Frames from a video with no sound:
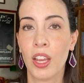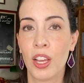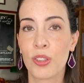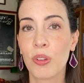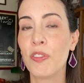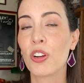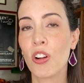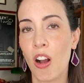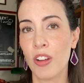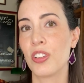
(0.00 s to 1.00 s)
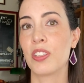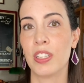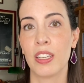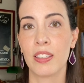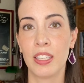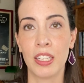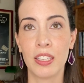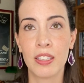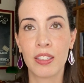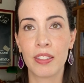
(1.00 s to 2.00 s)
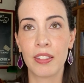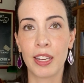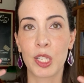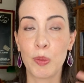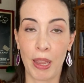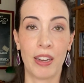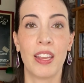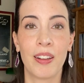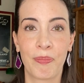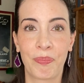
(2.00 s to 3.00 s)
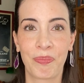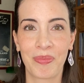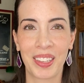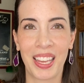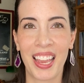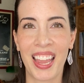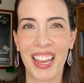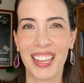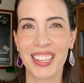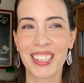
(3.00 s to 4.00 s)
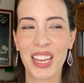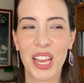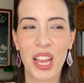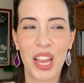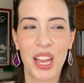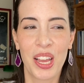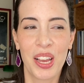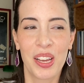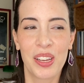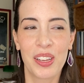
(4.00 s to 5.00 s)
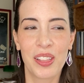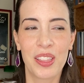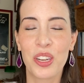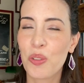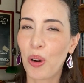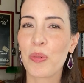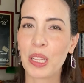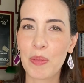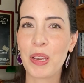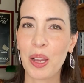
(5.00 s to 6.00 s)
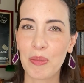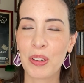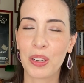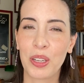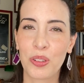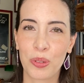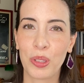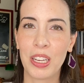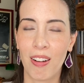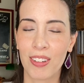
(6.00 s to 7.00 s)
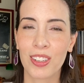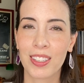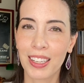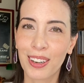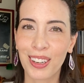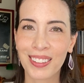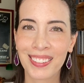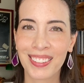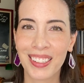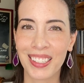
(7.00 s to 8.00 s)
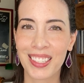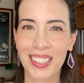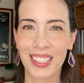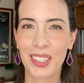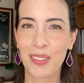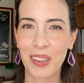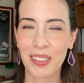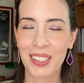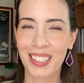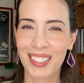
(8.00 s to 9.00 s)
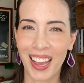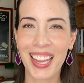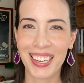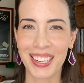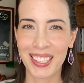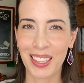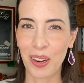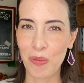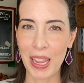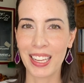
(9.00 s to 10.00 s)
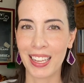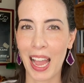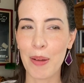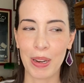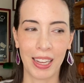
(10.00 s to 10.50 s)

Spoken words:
So if your consciousness is expanding, and then you are really becoming a truly conscious leader. It's exciting to see that awakening happening.